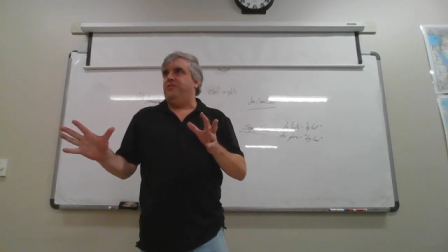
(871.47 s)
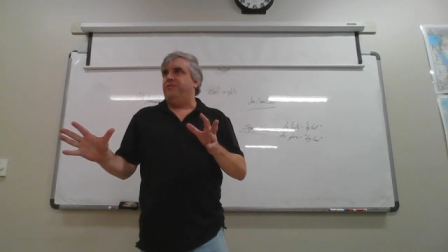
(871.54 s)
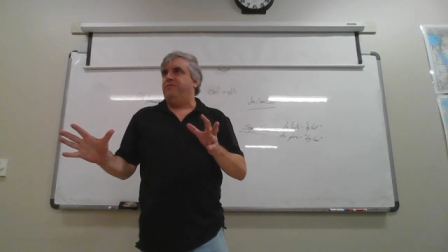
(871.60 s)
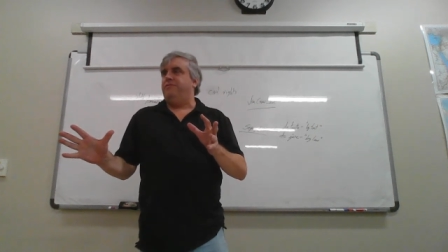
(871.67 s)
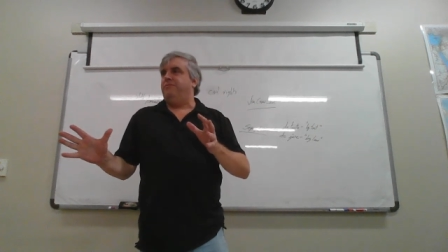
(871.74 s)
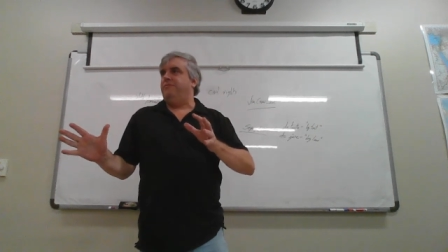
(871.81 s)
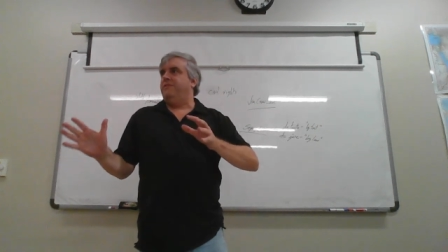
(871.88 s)

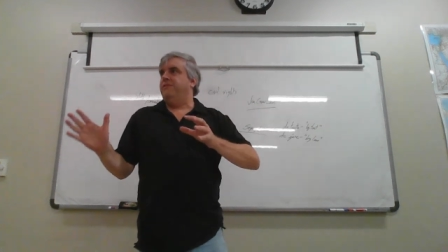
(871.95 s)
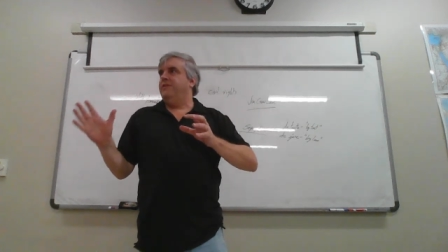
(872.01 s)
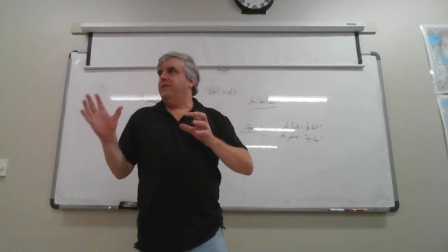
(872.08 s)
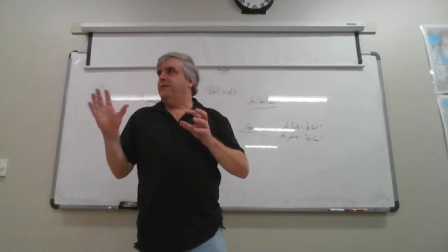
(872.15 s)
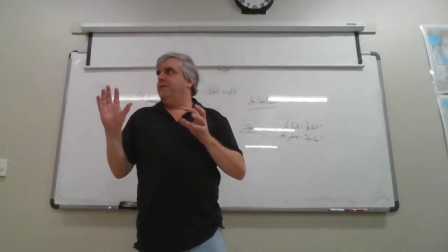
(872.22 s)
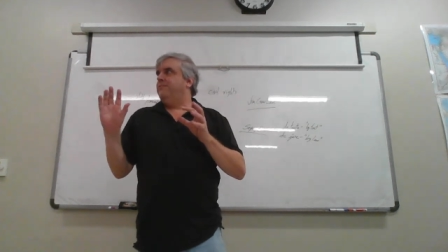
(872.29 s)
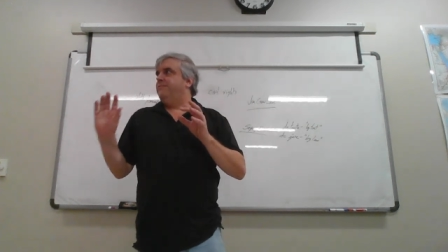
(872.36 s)
that
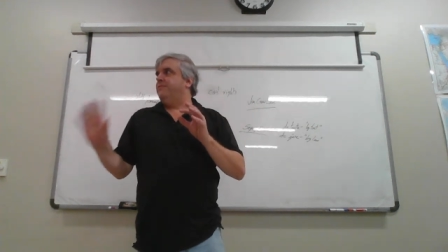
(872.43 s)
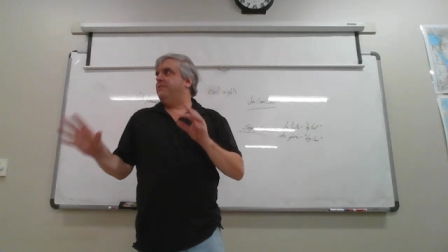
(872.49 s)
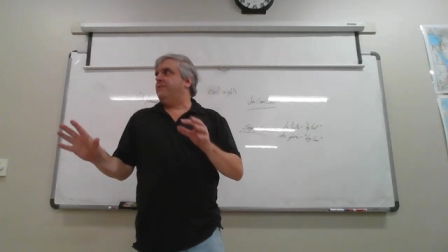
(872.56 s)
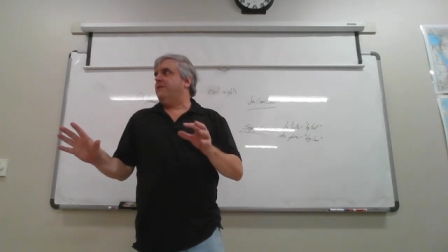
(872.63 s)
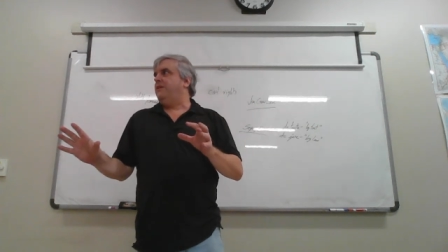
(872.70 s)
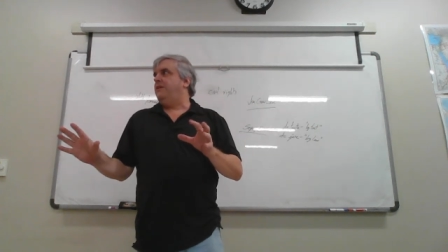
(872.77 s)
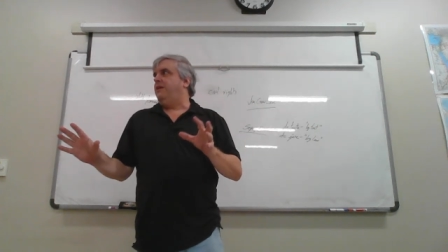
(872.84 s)

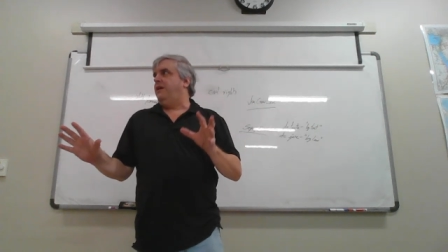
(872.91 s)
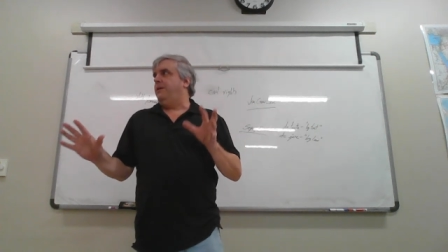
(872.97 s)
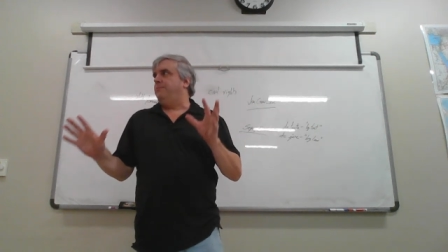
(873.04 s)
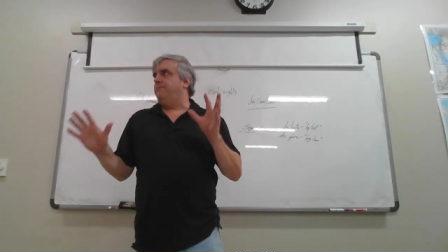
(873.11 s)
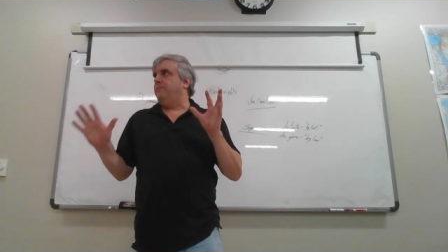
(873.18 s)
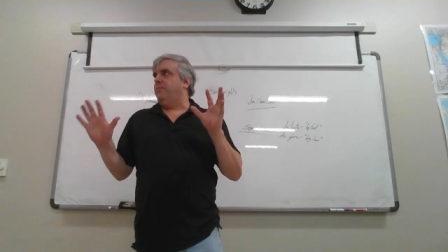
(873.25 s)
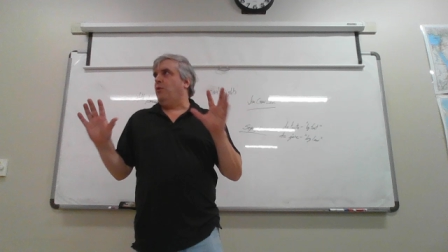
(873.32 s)

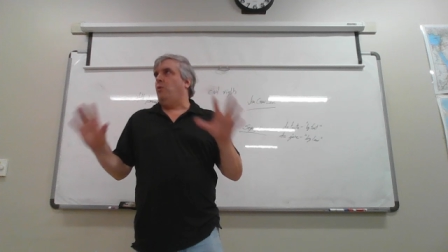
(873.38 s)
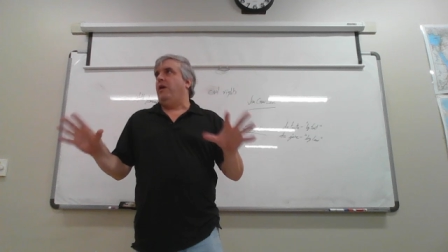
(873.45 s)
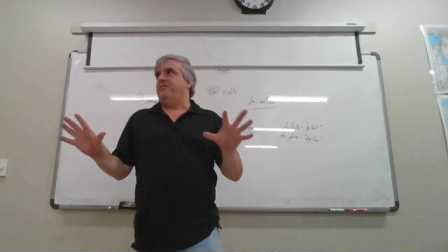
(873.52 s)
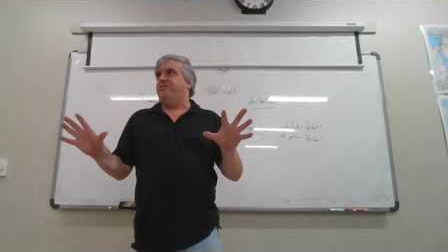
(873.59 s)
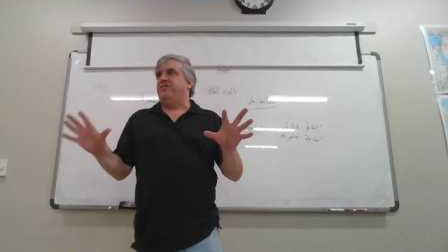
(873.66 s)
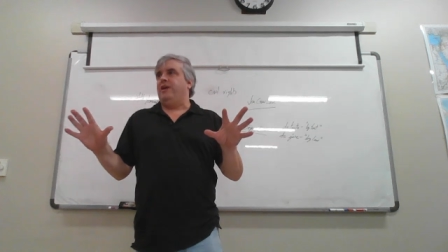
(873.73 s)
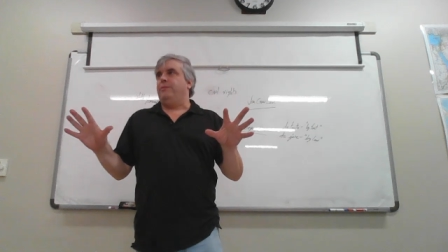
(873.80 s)
um,
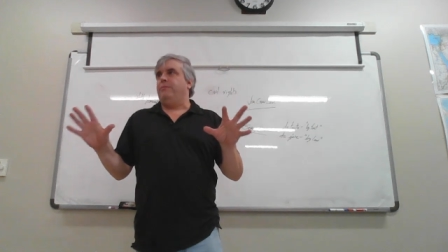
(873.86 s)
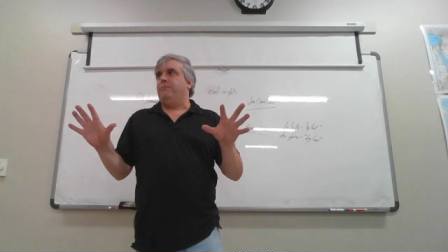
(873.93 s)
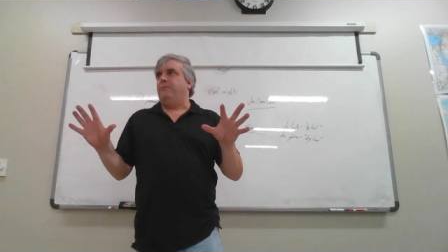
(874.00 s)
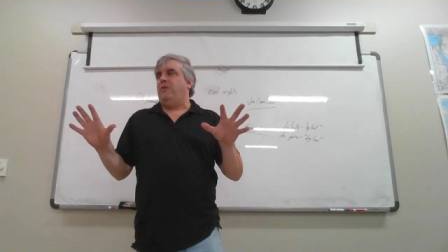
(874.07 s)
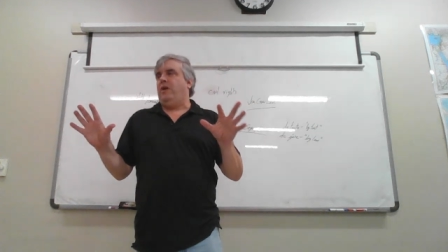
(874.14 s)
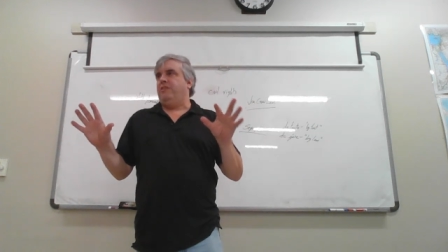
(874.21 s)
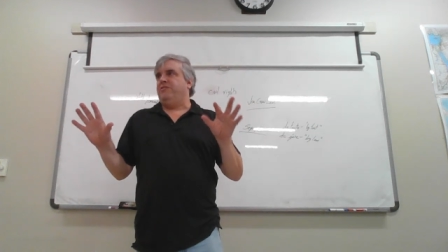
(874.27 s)
whites
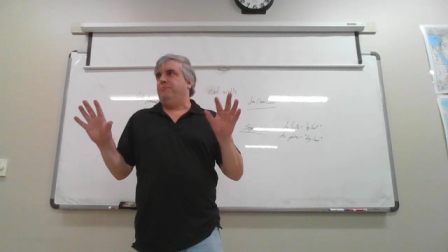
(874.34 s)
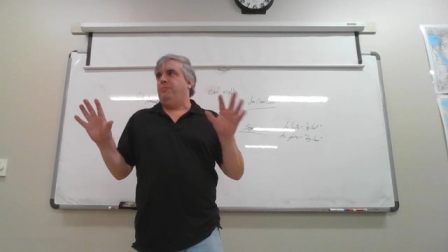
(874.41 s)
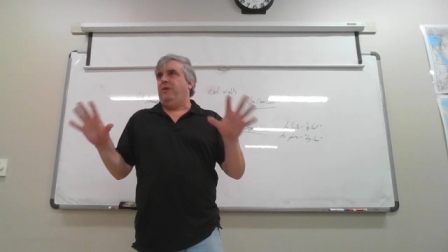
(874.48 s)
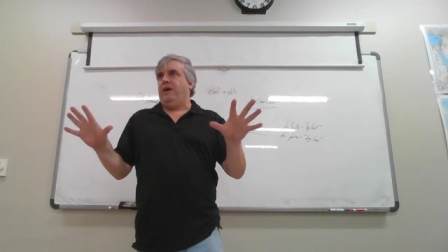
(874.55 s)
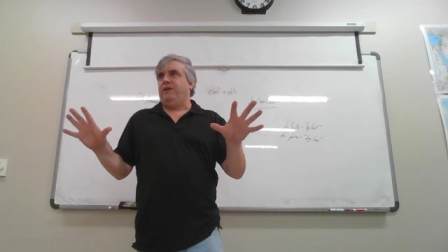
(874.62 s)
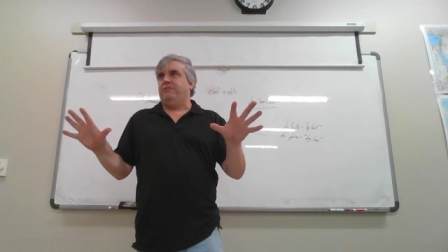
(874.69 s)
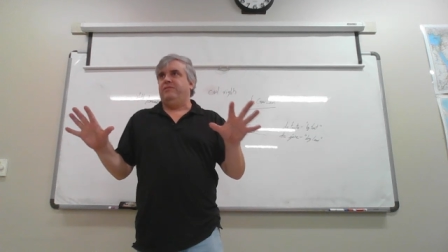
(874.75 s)
and whites and
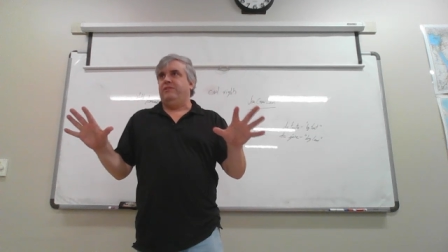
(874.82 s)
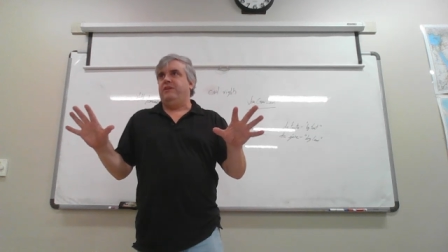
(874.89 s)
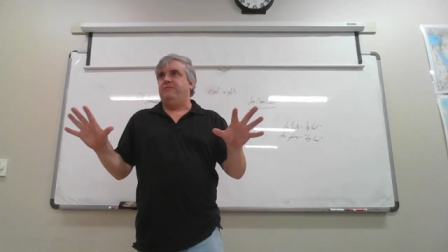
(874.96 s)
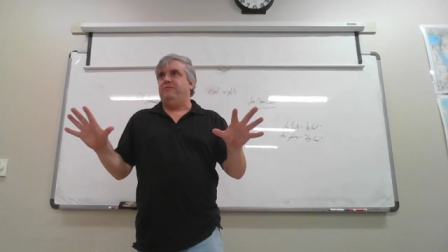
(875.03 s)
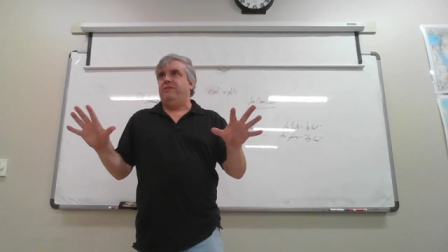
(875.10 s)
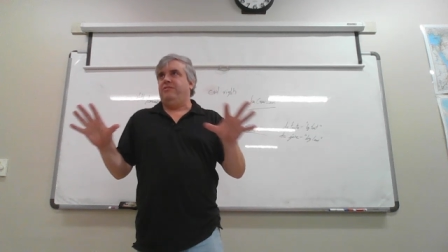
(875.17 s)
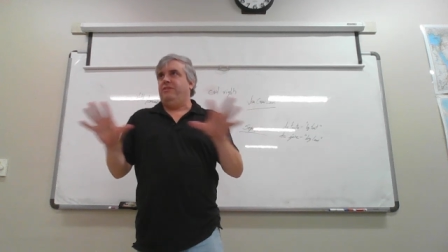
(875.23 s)
blacks would
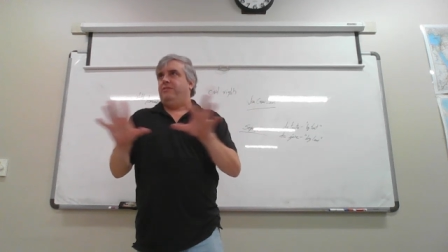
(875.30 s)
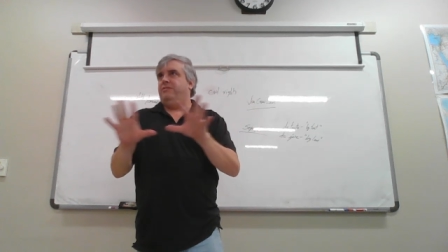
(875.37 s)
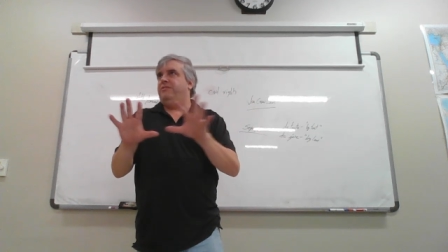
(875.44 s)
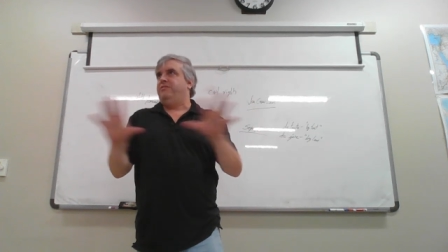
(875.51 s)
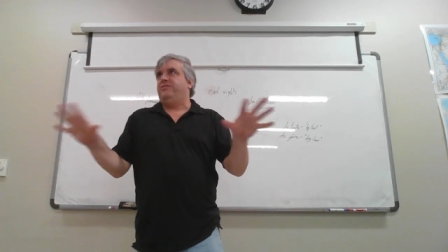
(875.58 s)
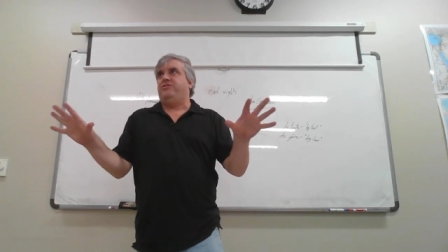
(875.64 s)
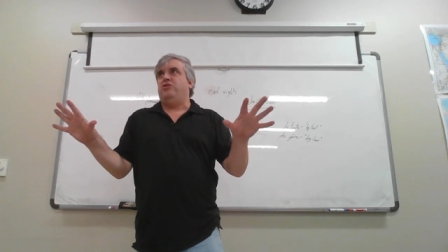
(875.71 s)
live in that
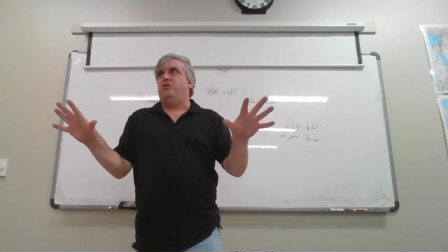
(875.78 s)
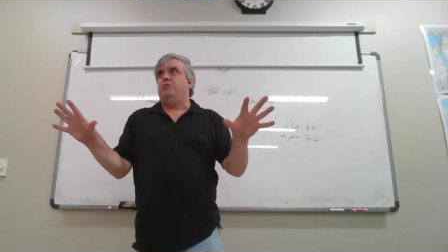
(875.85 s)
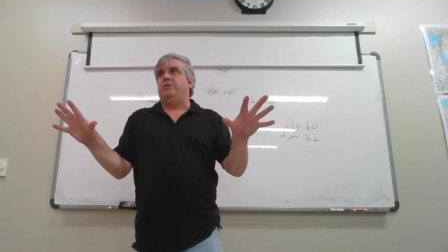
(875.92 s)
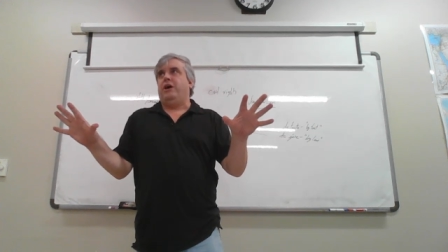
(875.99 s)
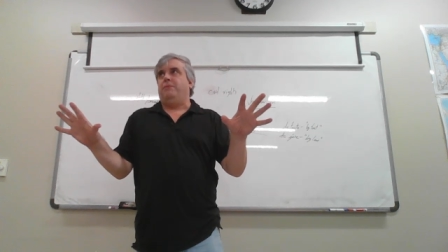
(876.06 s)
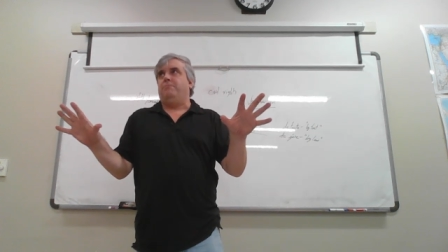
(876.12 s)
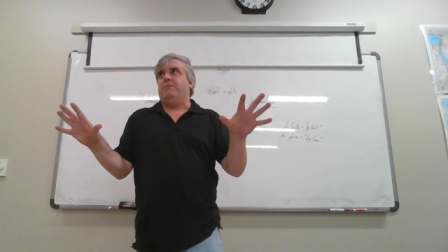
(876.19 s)
the two
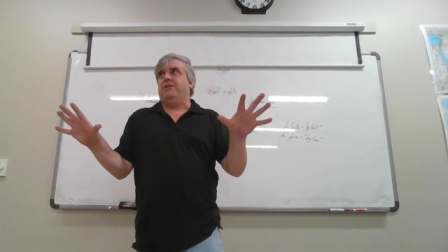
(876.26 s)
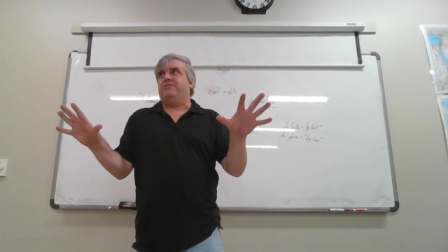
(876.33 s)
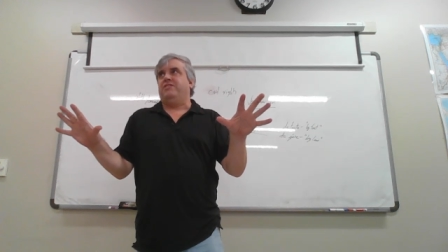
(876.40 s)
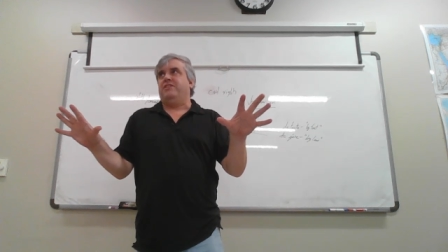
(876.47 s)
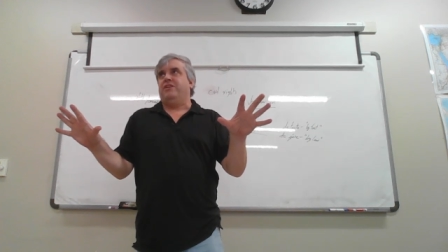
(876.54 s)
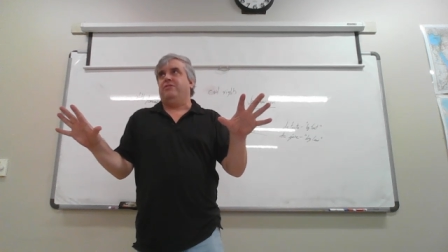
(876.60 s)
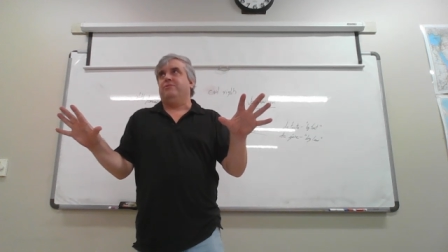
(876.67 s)
would not mix
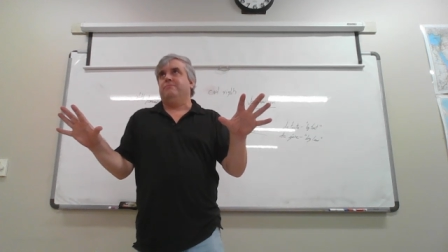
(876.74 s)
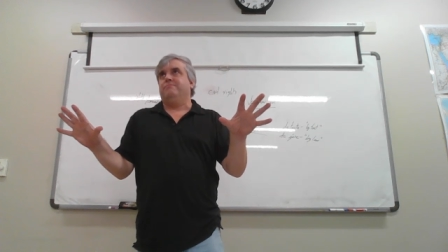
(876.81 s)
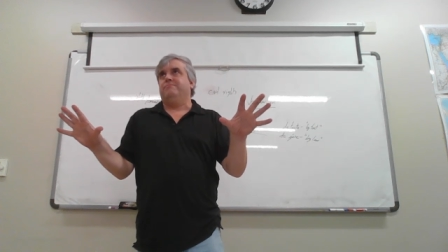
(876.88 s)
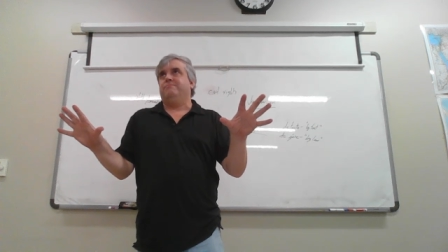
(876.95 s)
together.